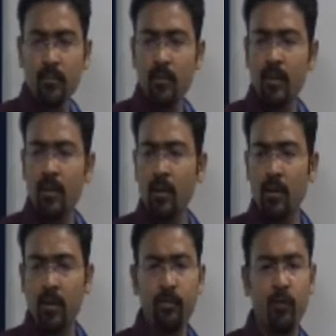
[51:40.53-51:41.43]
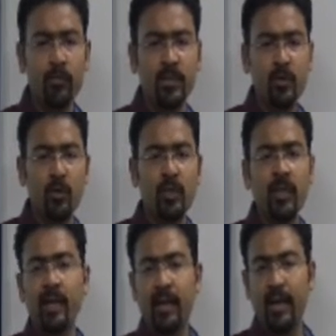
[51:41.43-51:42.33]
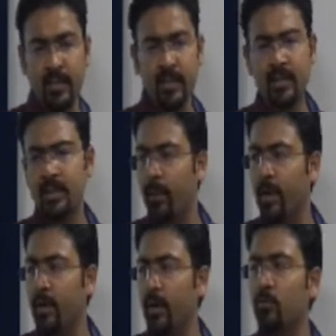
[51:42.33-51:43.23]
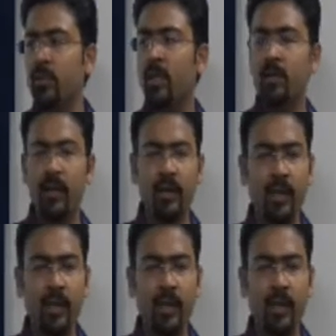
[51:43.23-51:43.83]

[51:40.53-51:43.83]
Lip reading: from this solution, nitric acid is separated using other techniques,